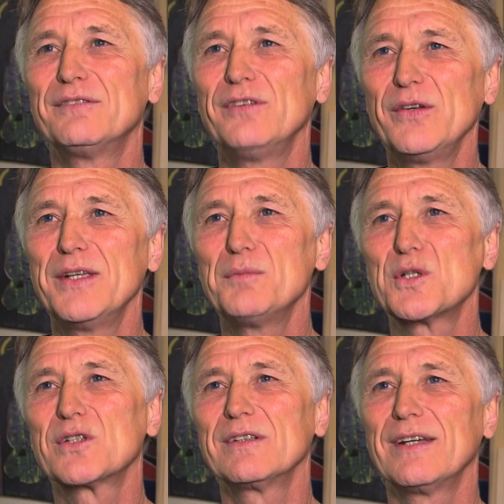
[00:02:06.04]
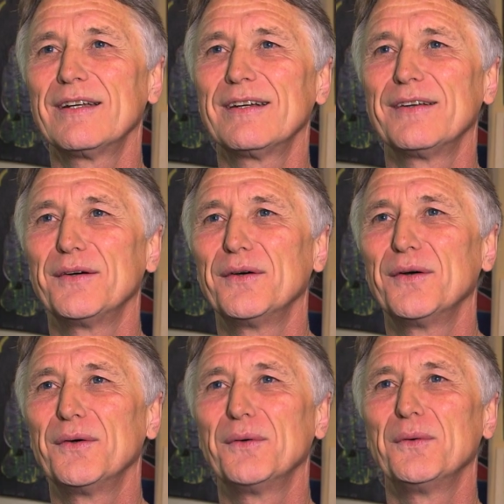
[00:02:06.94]
very emotional
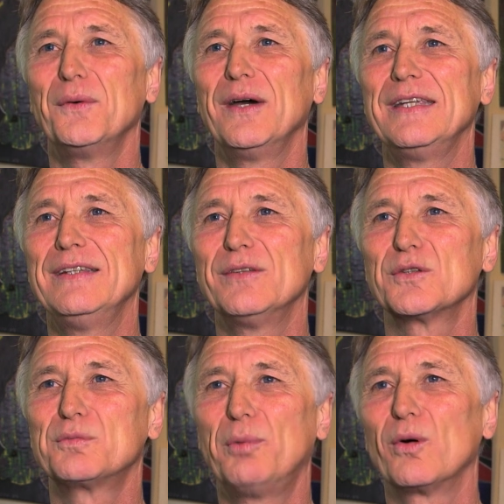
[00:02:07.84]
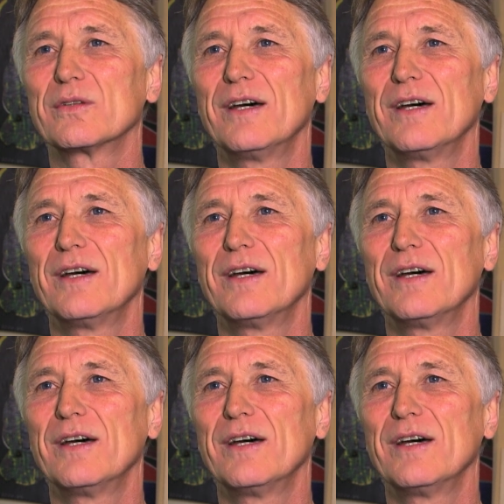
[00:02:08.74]
uh, in the sports.